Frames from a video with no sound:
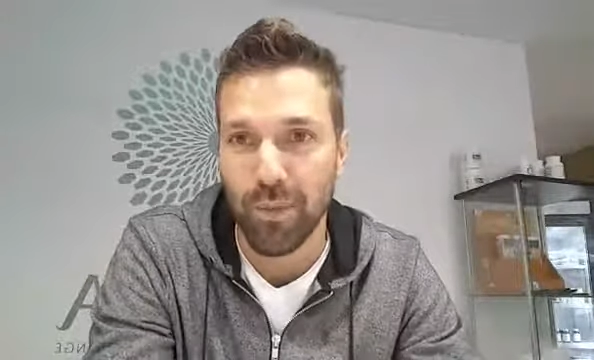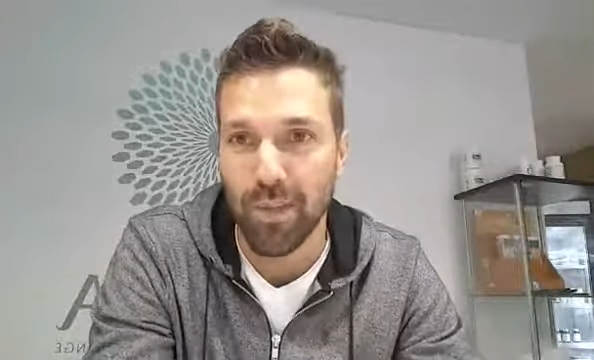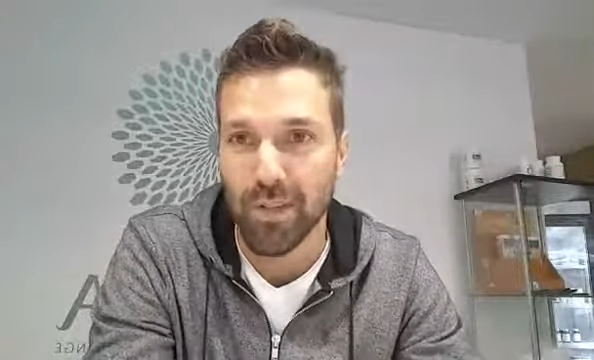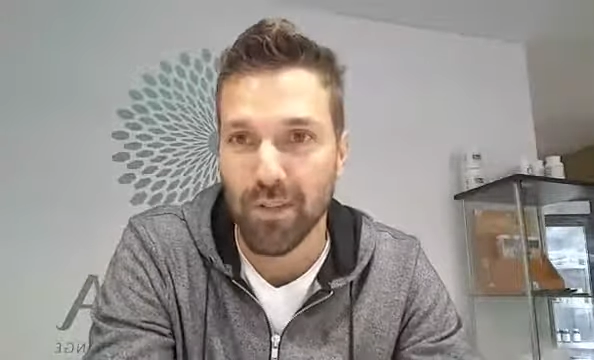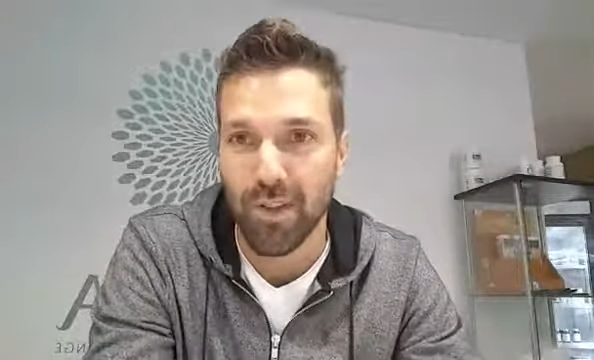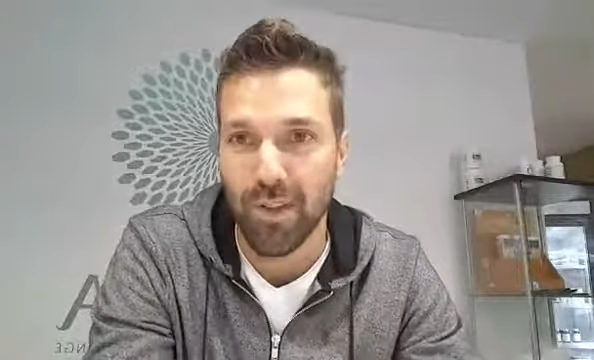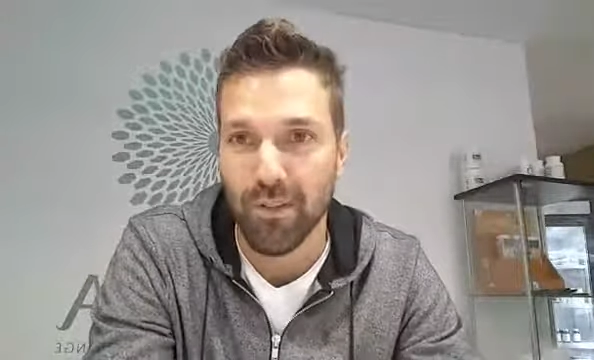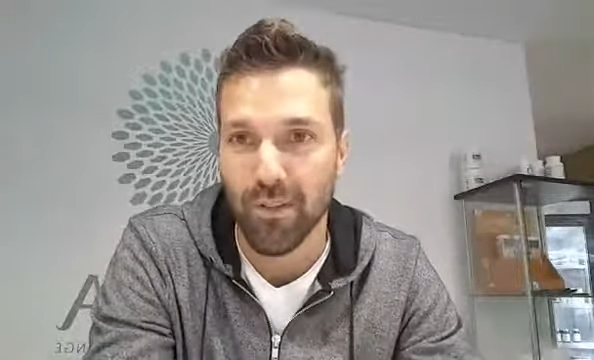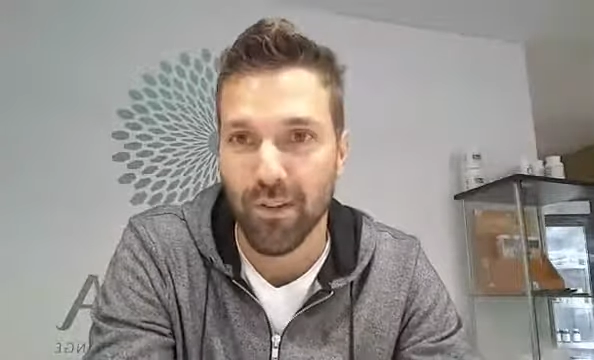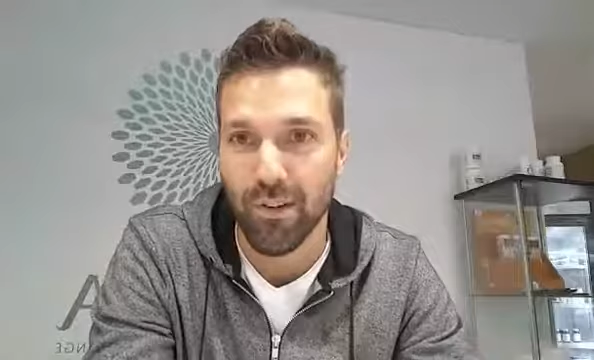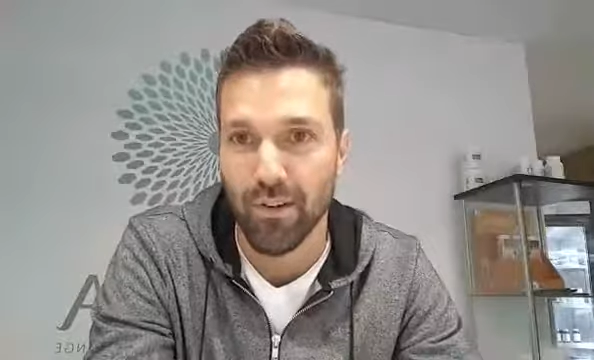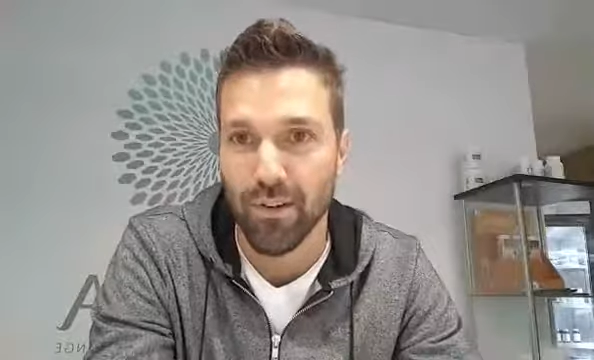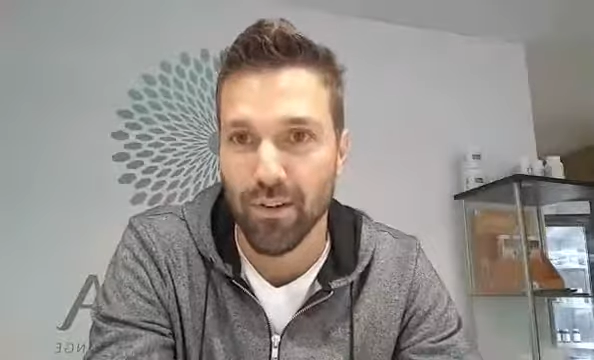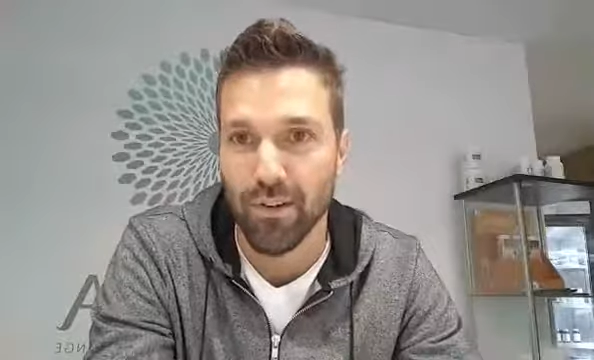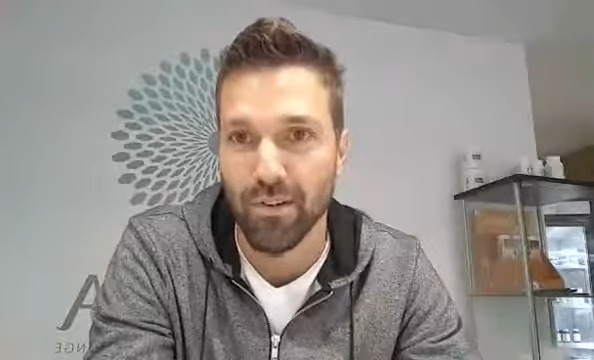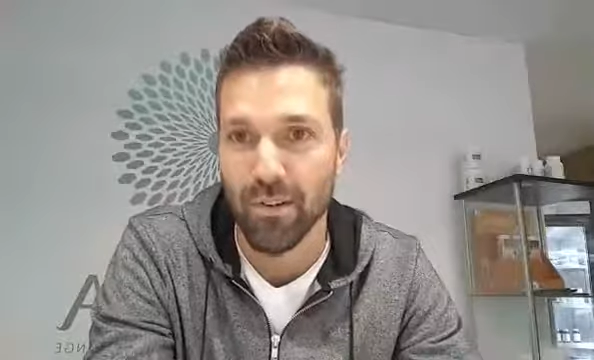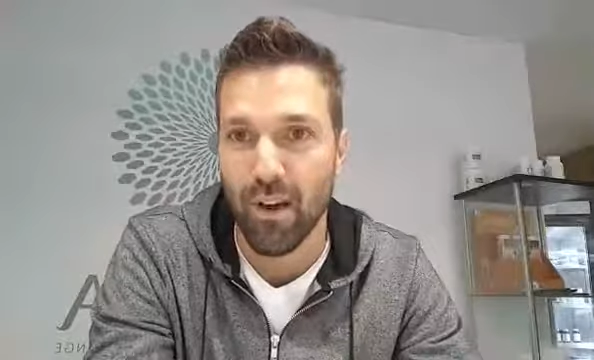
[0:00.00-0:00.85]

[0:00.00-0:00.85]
each other on this